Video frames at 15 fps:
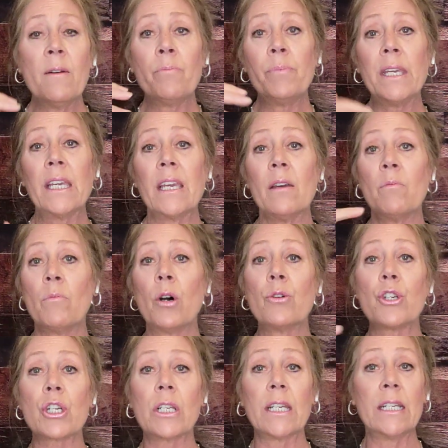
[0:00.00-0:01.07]
Being
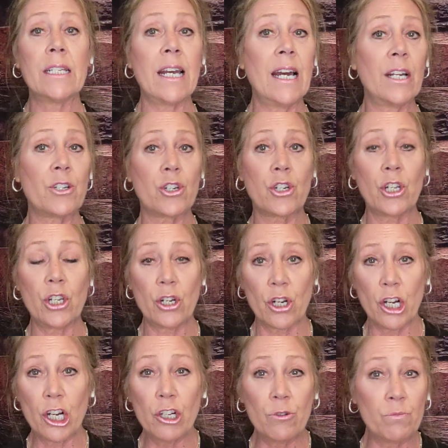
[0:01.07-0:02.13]
emotionally attached to your
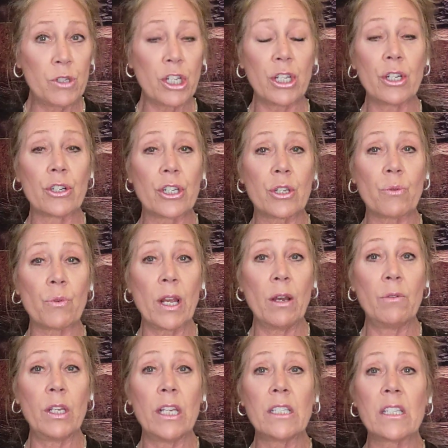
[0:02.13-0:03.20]
home, to your
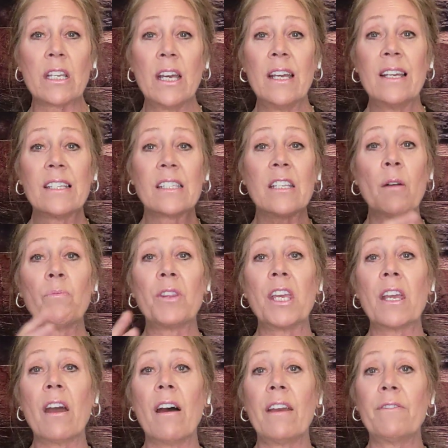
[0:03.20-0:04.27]
surroundings,
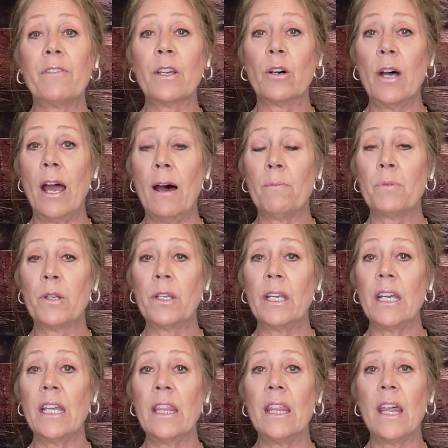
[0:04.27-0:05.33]
something I feel happened
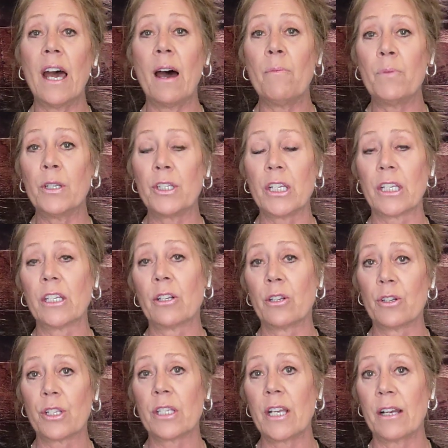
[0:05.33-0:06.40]
in that
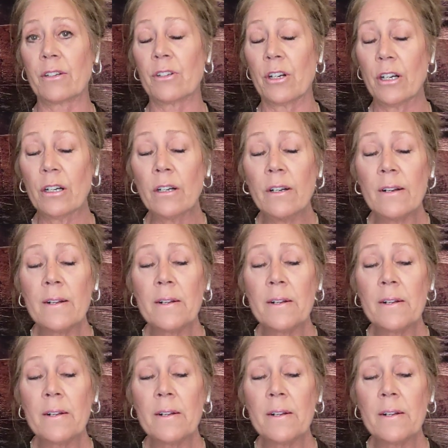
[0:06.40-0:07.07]
particular sector.